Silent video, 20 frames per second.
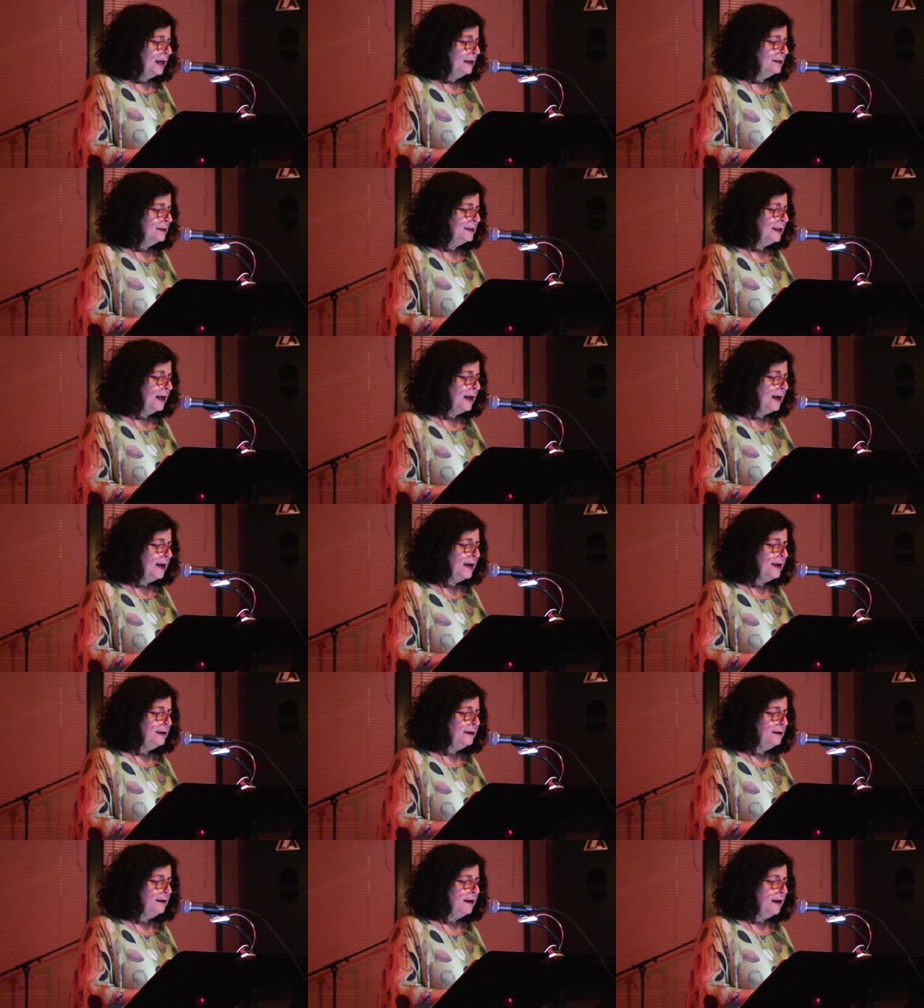A
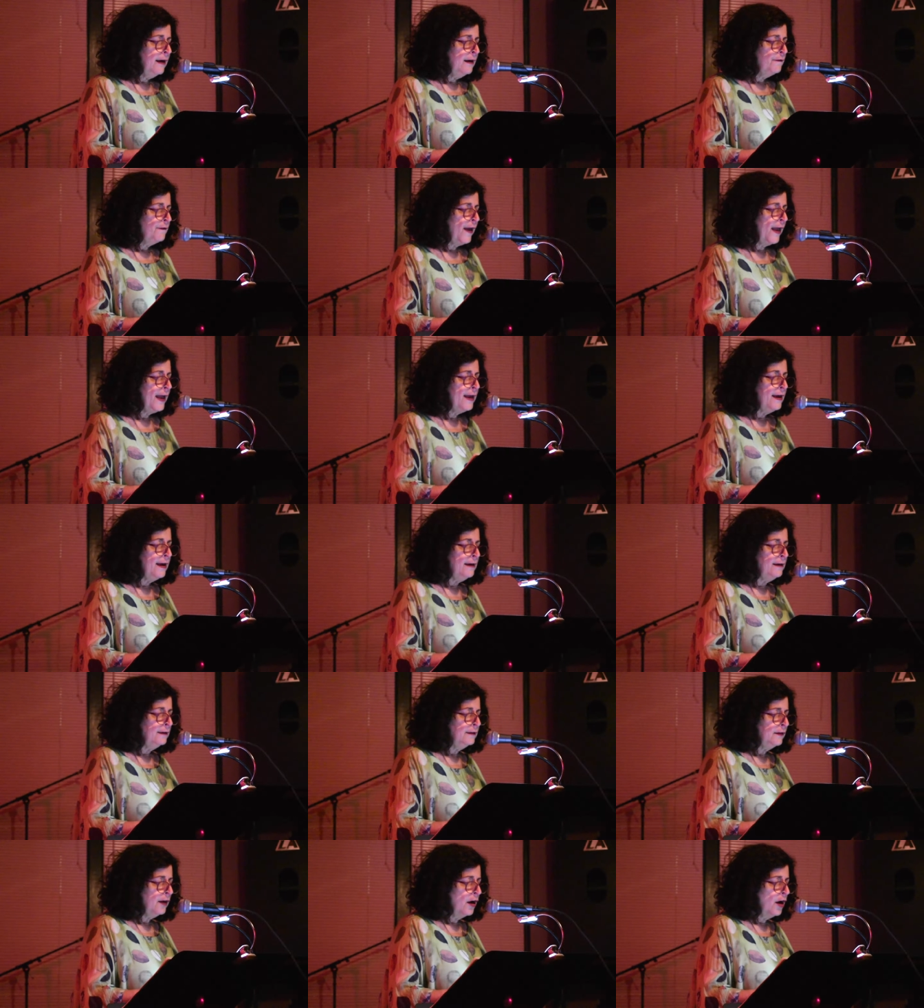line of
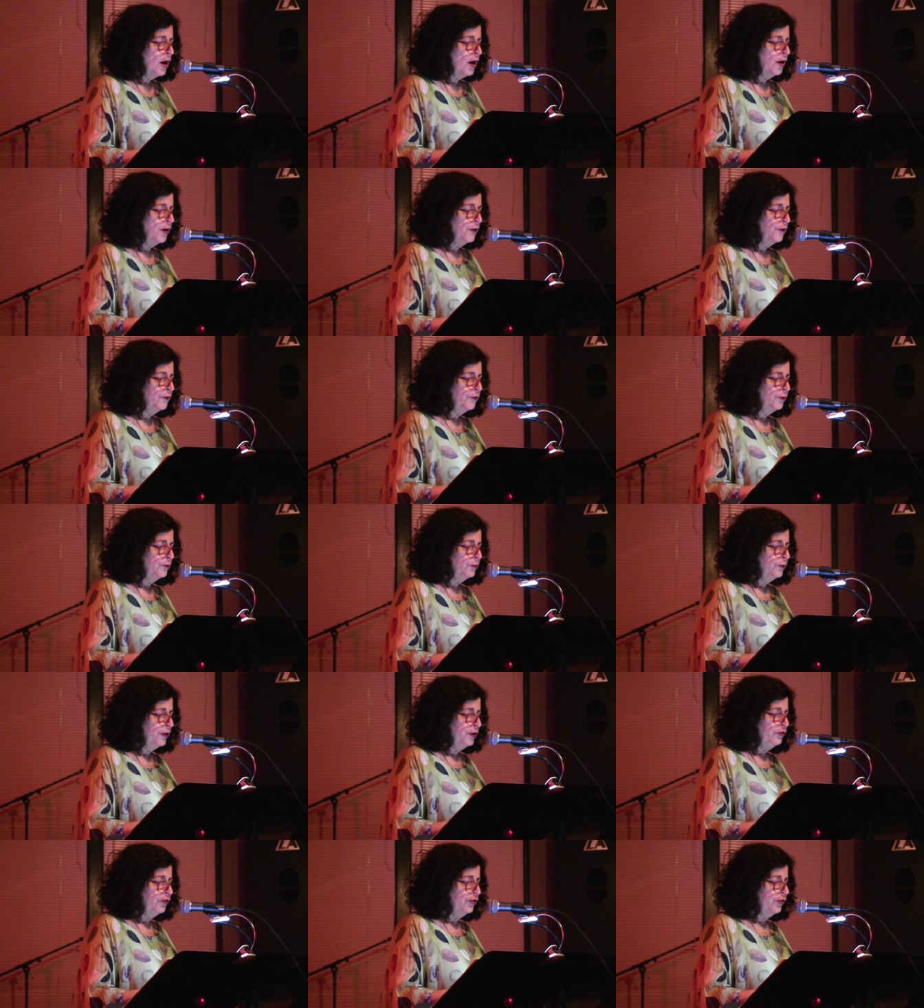hand-carved
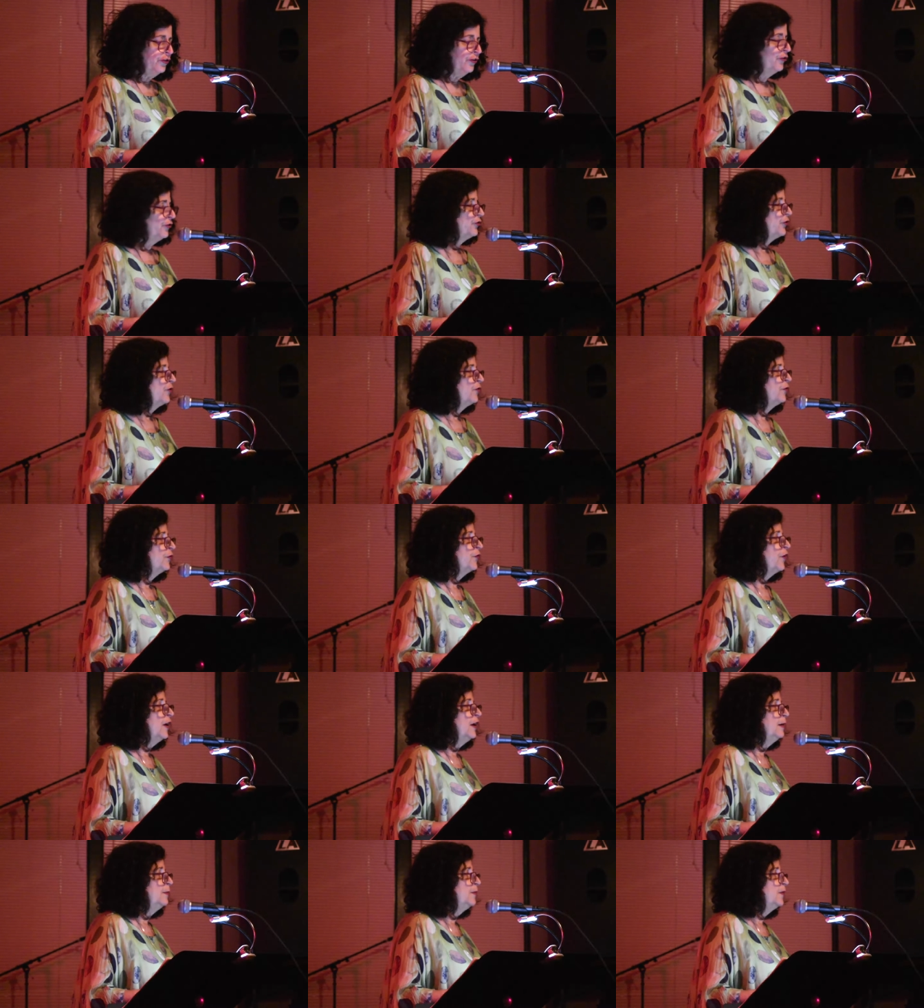ridges
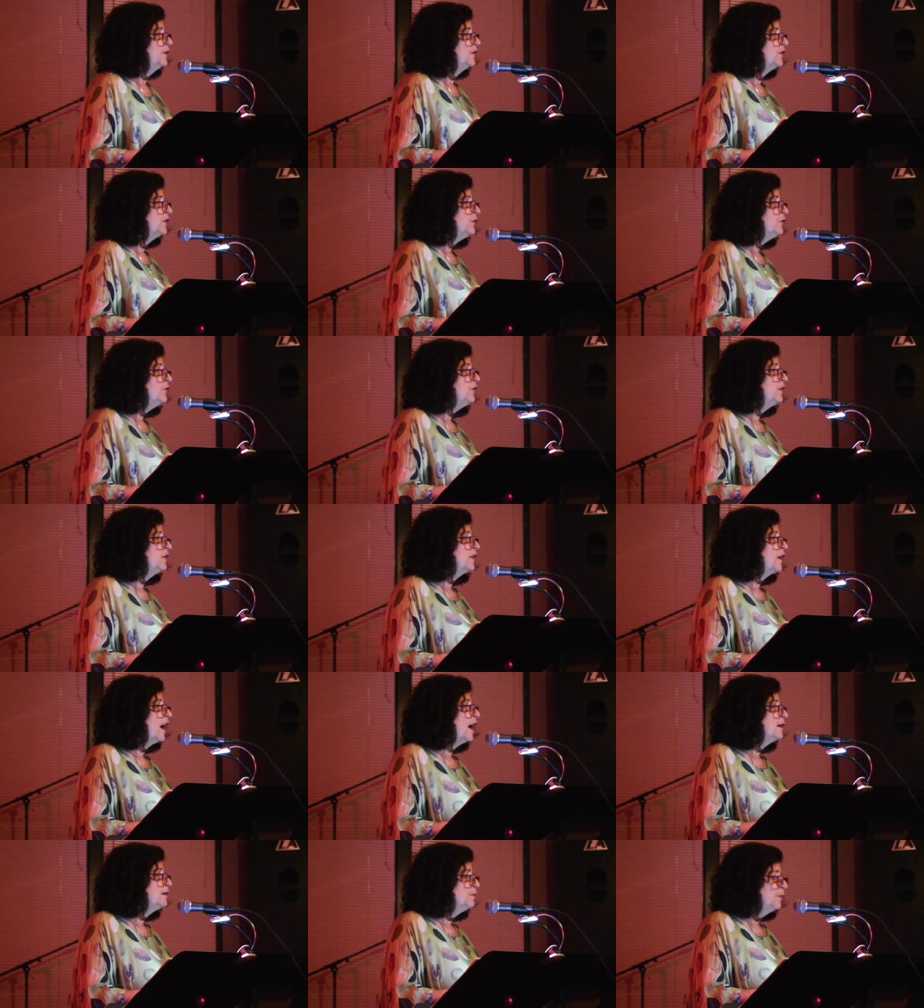frames two
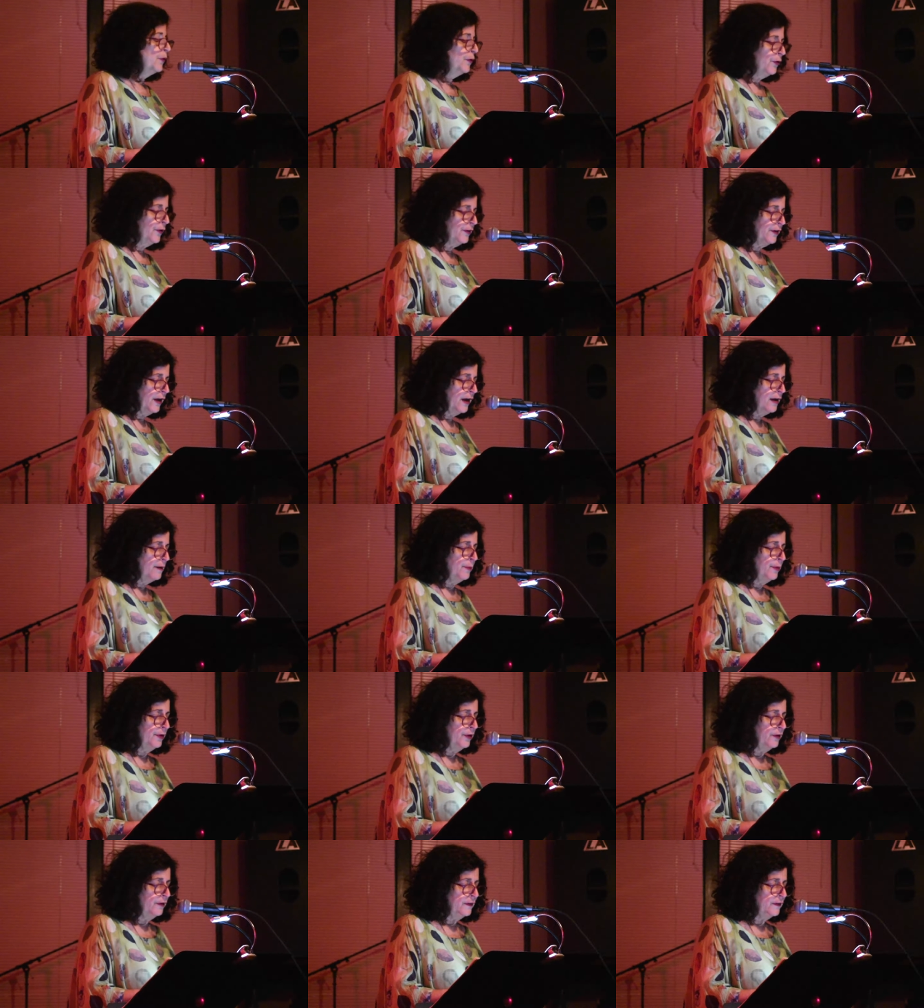sideboard
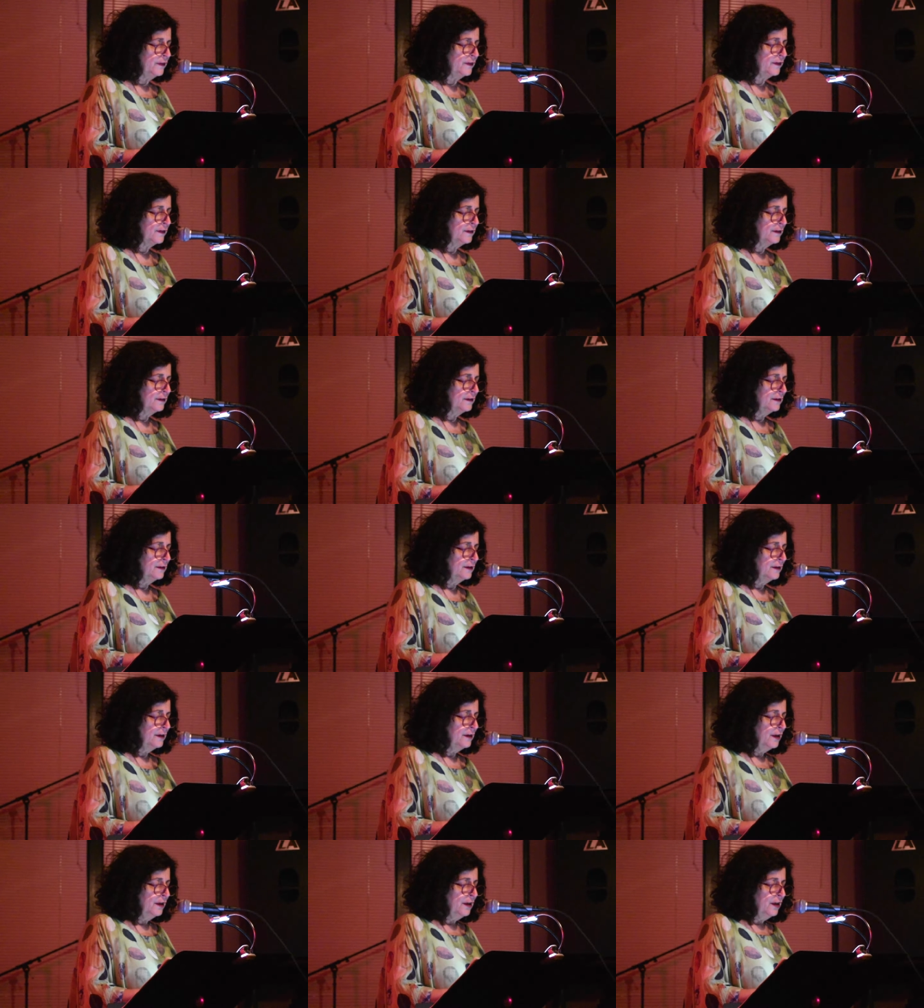cupboards.
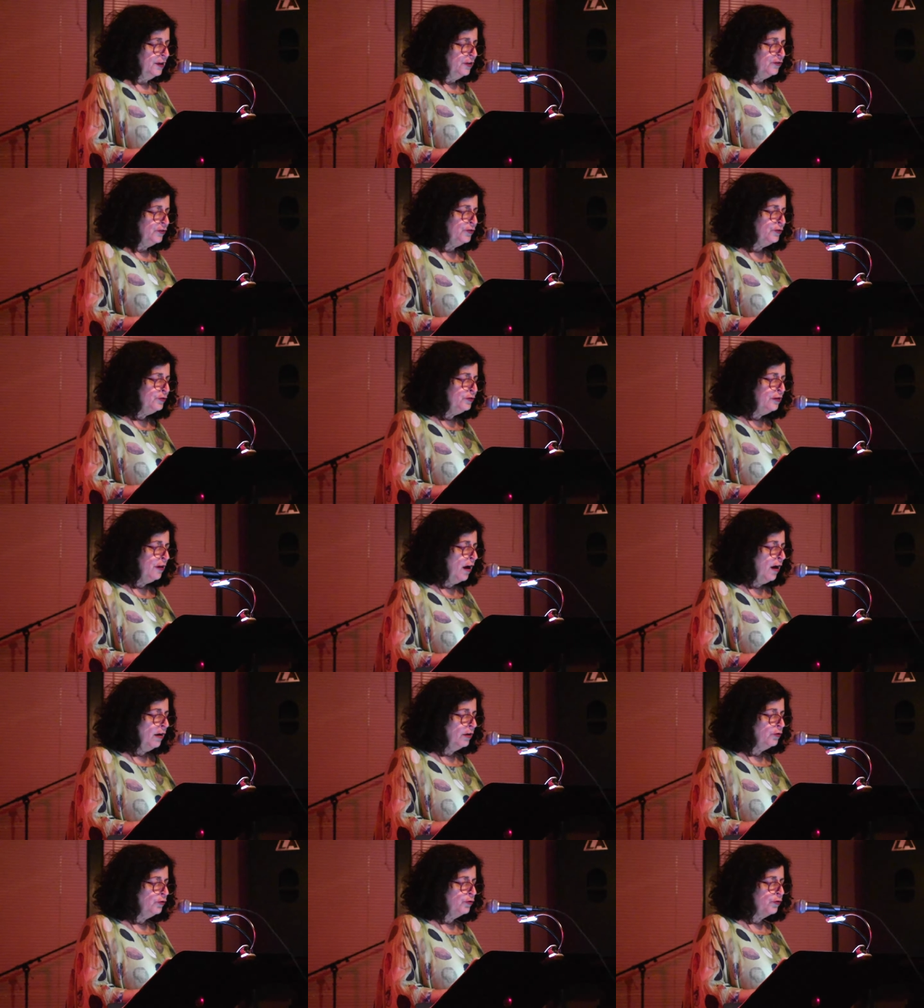Two
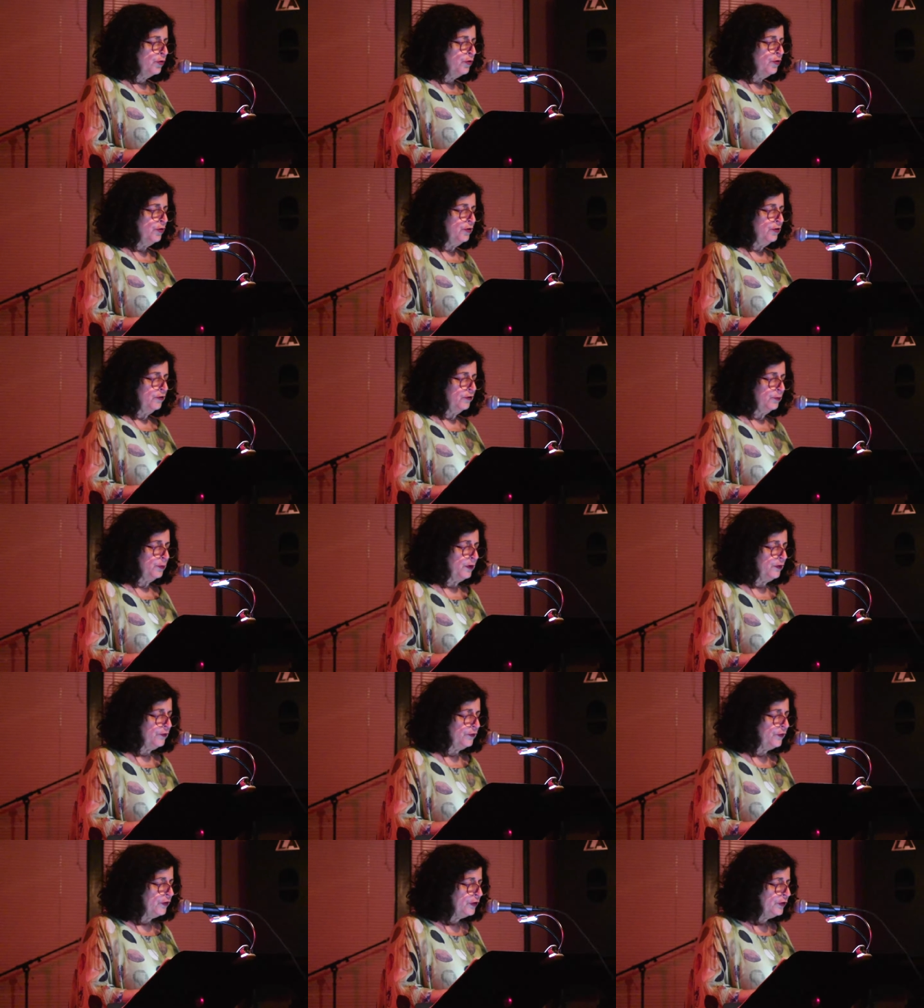long drawers
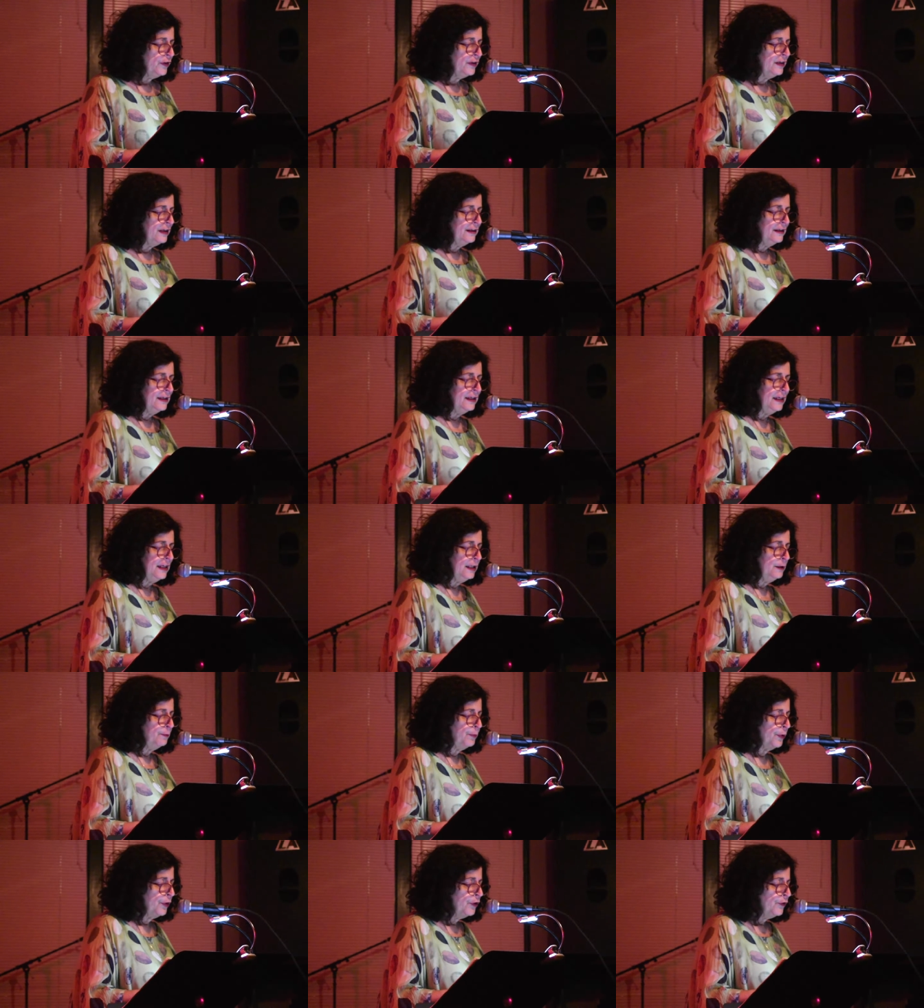with
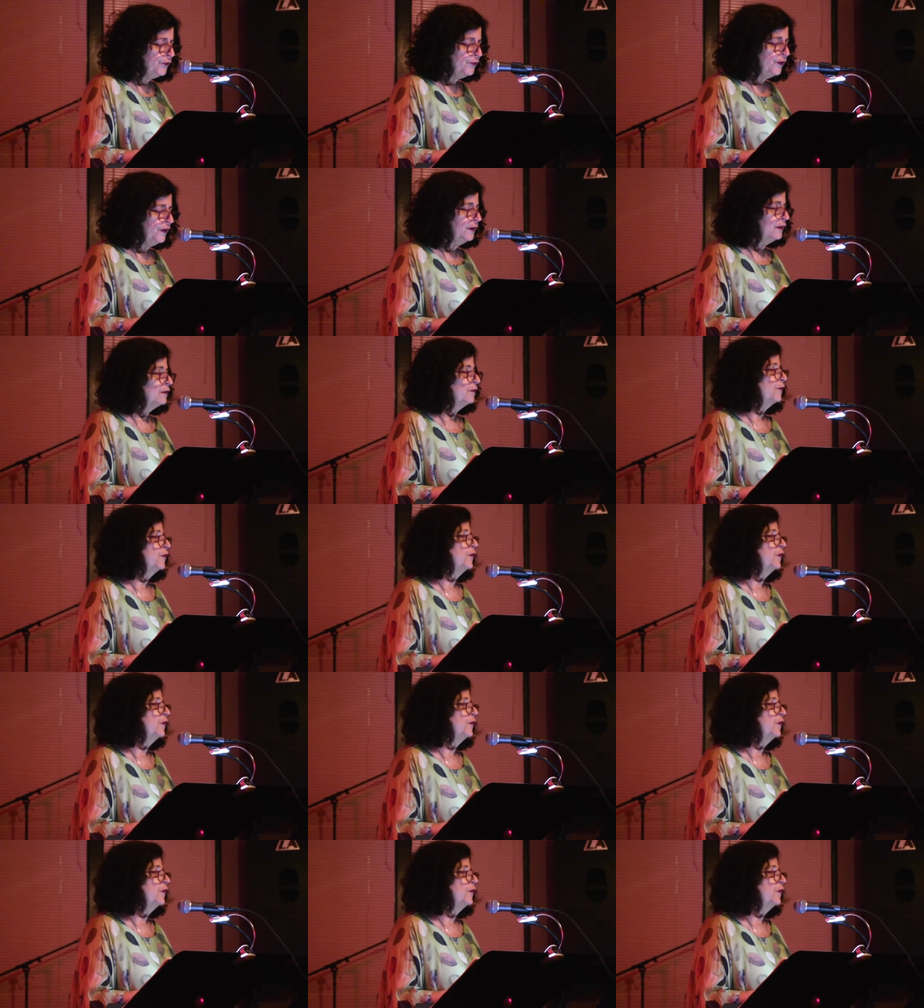fleur-de-lis perfect